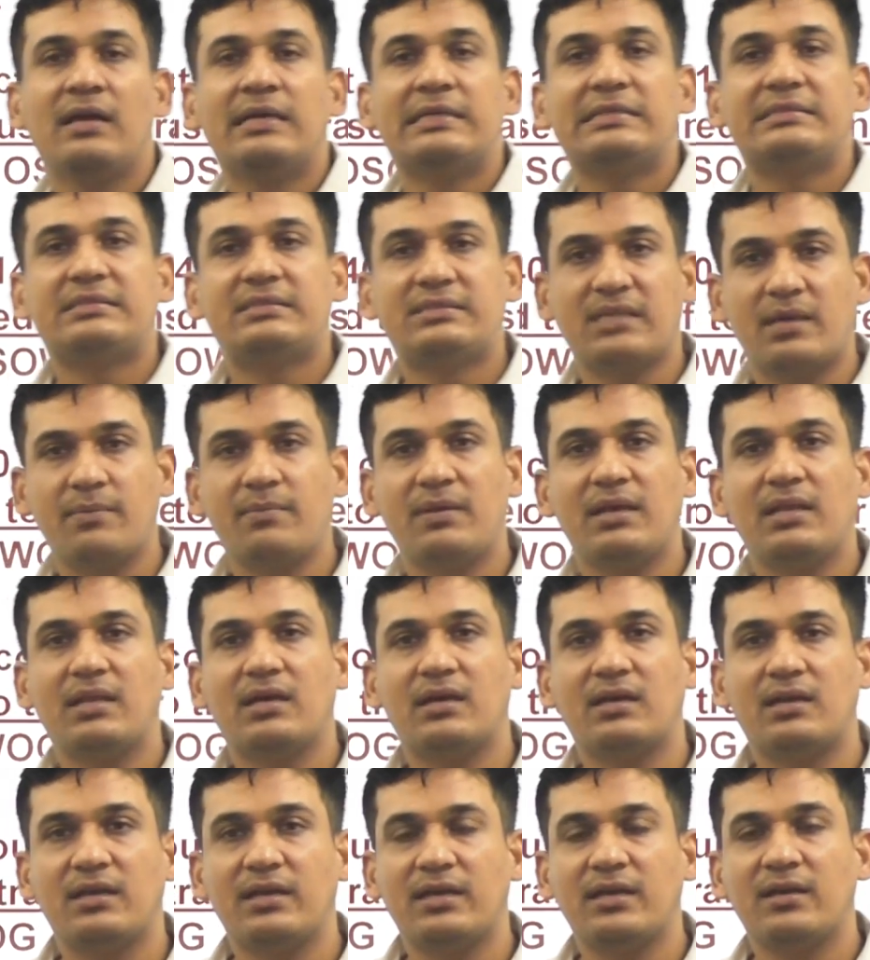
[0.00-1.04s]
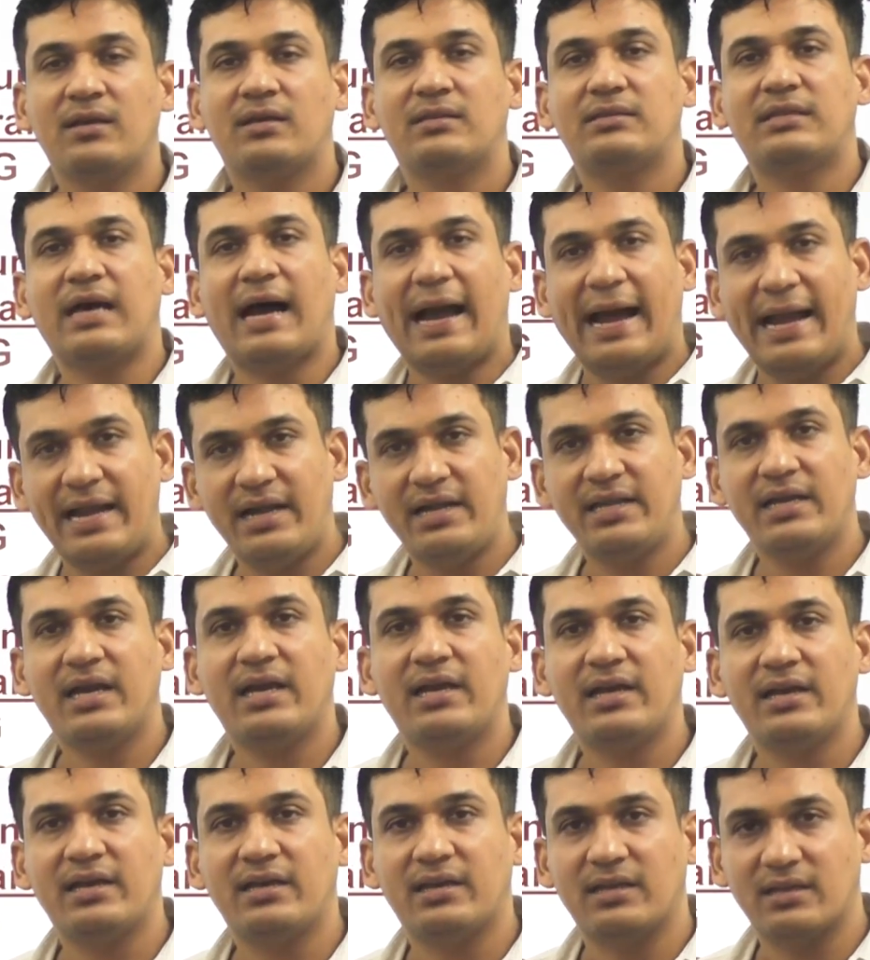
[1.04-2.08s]
Similarly, the idea
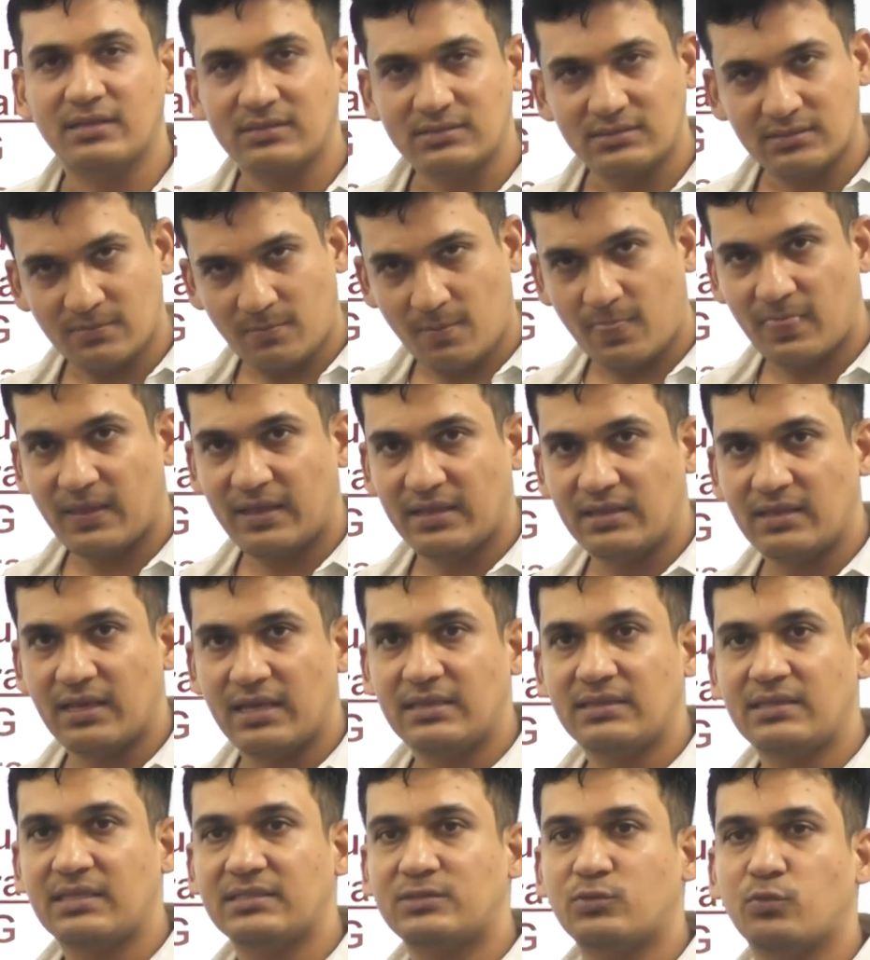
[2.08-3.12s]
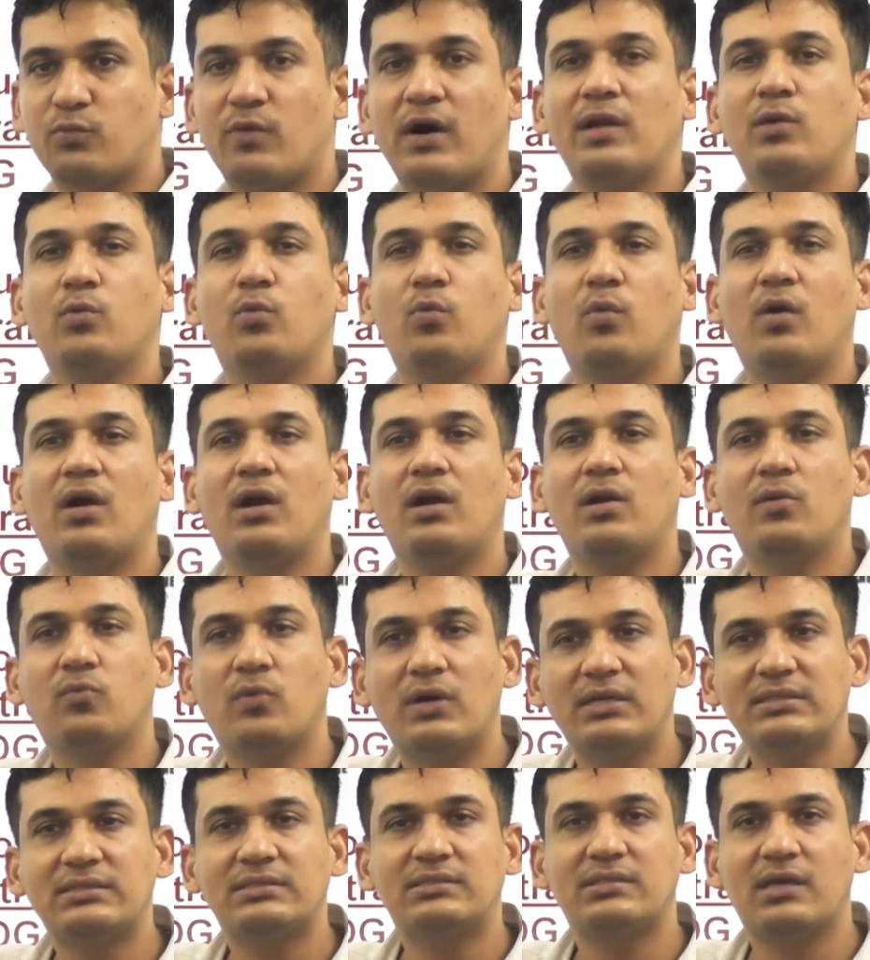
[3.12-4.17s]
here is in this one world,
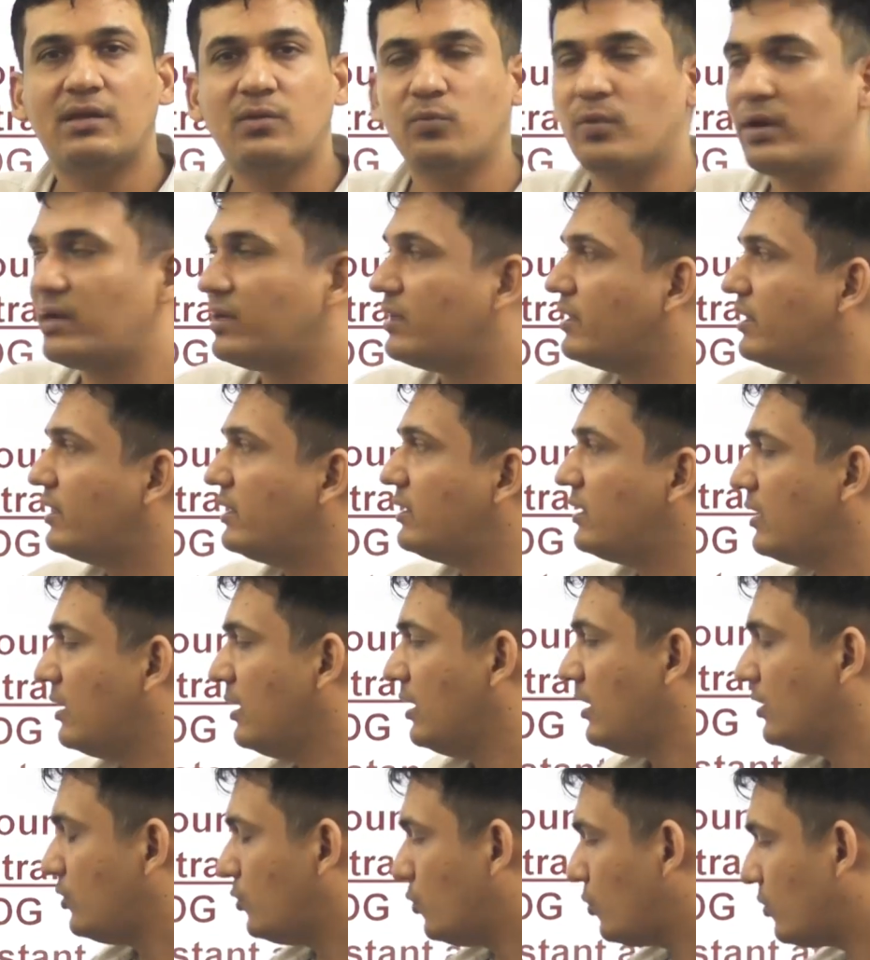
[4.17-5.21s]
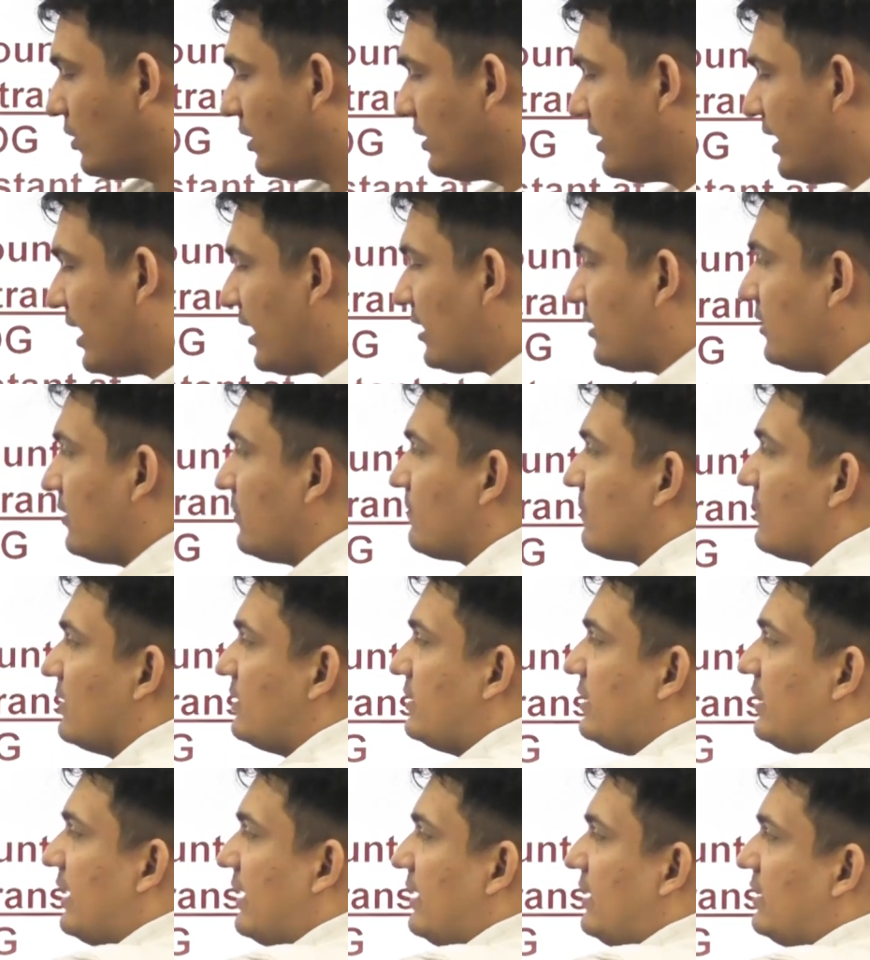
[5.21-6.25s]
one sun, one grid, to connect
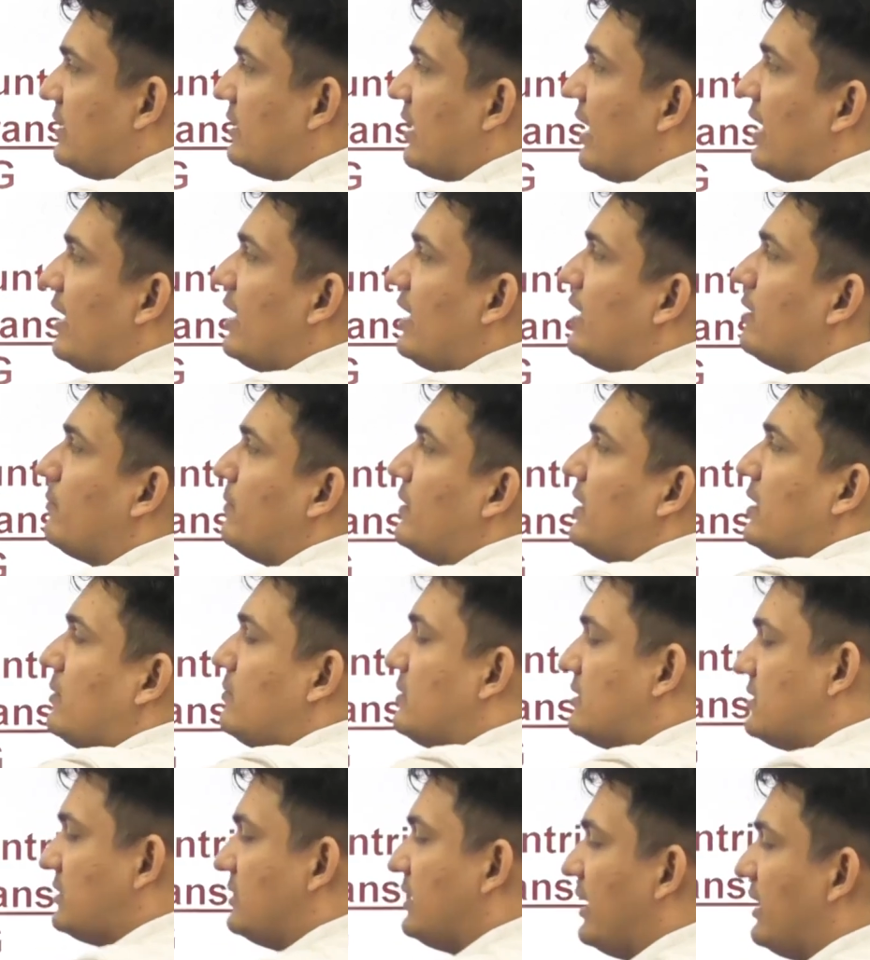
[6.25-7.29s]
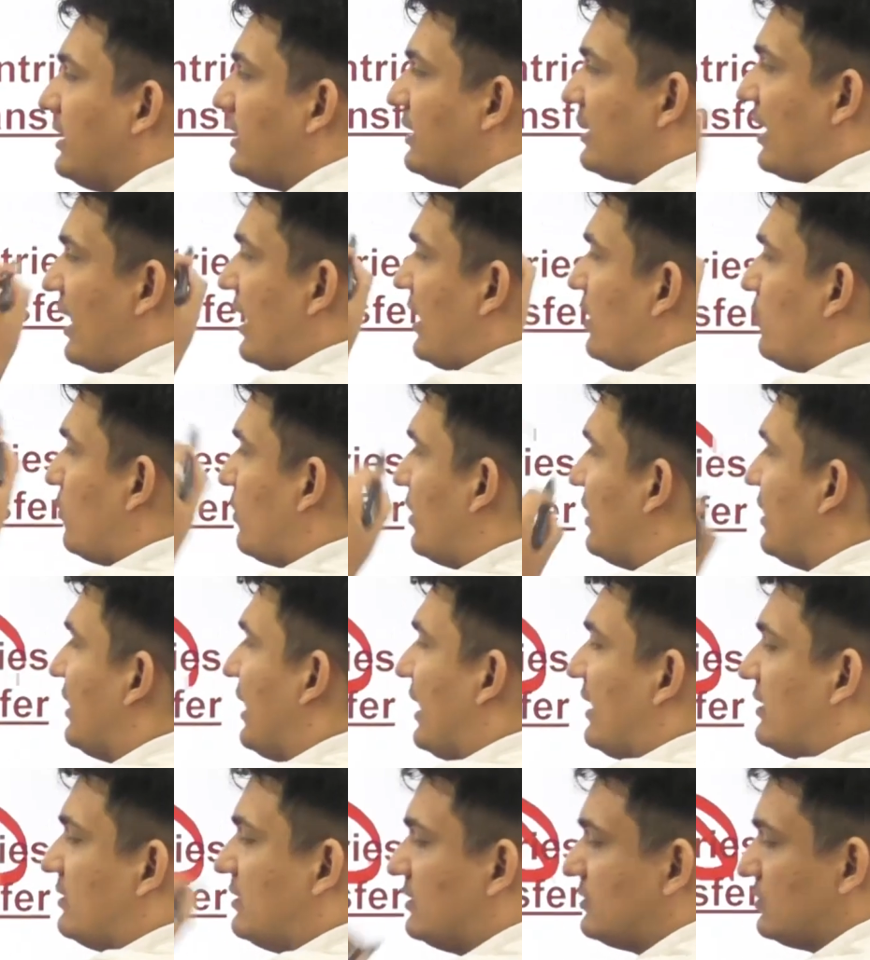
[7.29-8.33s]
pretty much the entire world
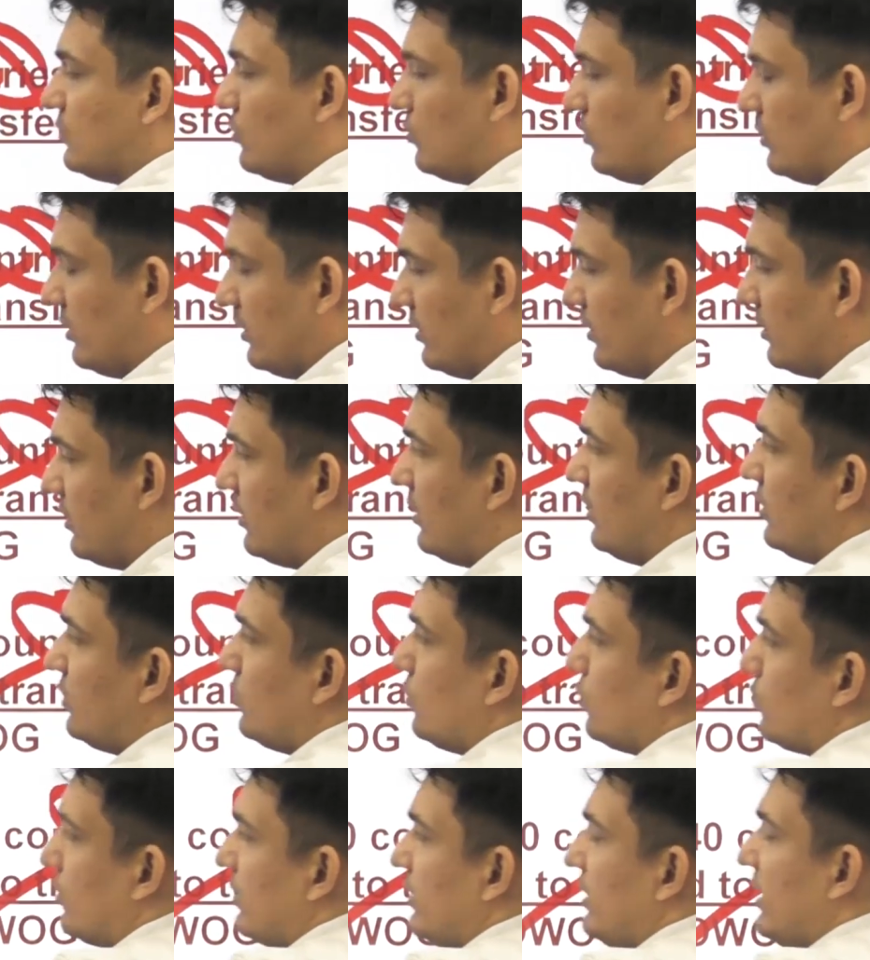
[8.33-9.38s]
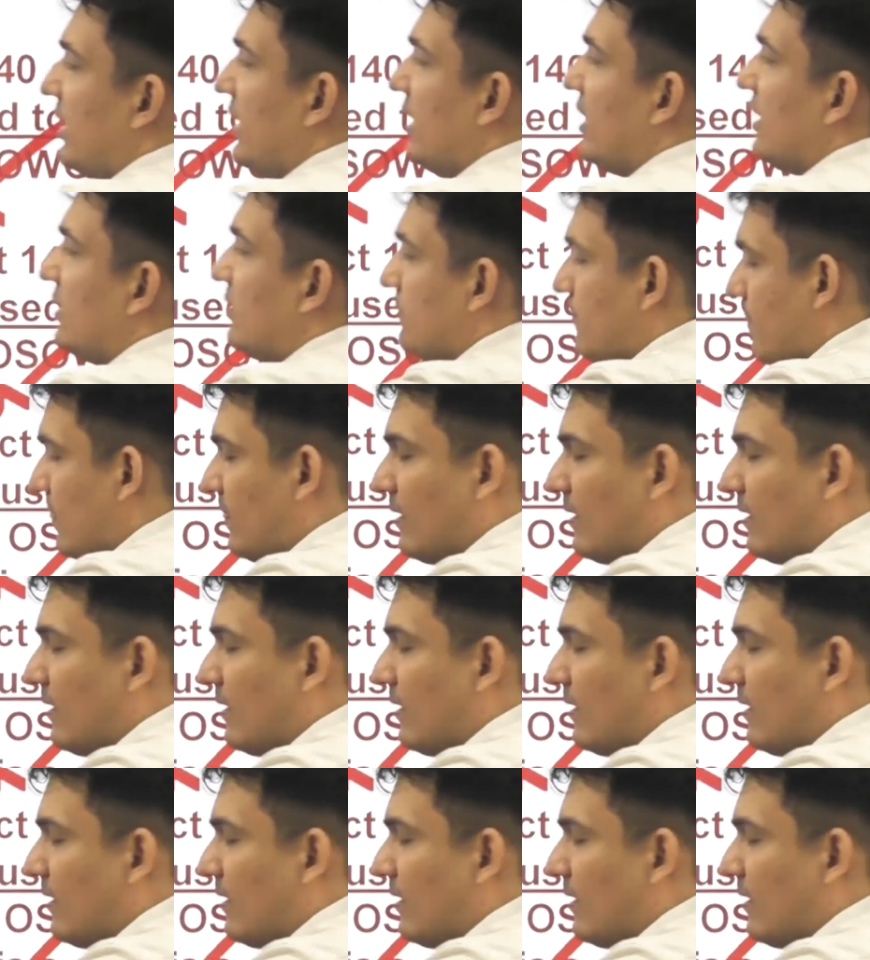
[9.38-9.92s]
like this only, to create